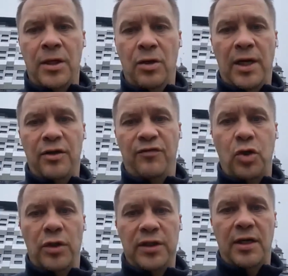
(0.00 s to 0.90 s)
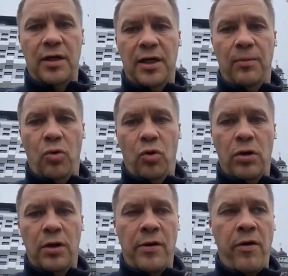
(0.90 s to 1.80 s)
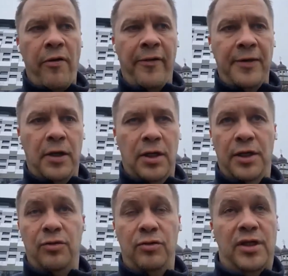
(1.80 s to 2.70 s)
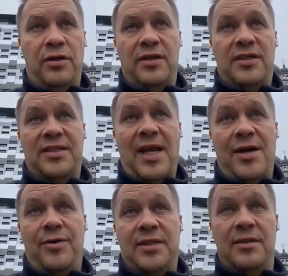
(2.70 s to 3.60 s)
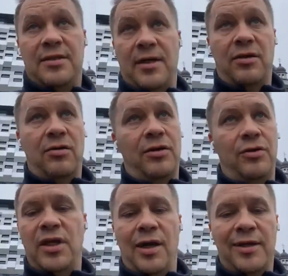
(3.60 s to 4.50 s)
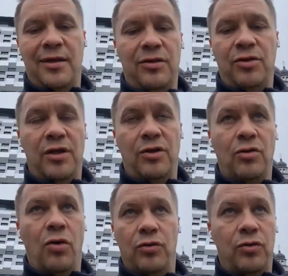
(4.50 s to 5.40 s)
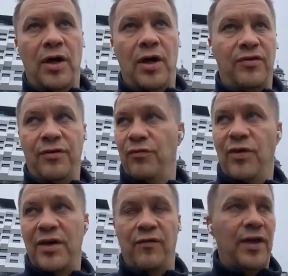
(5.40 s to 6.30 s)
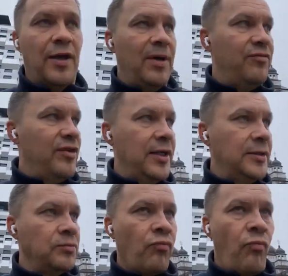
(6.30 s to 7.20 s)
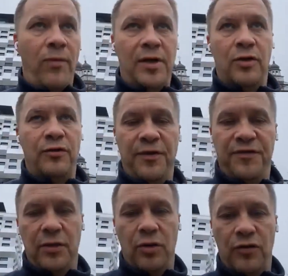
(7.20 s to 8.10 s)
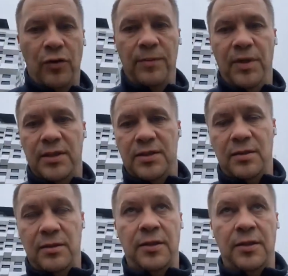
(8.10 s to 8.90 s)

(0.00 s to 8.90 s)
You kind of don't care anymore. You hear the sirens, it's like, you cannot go to every one of them every 15 or 20 minutes.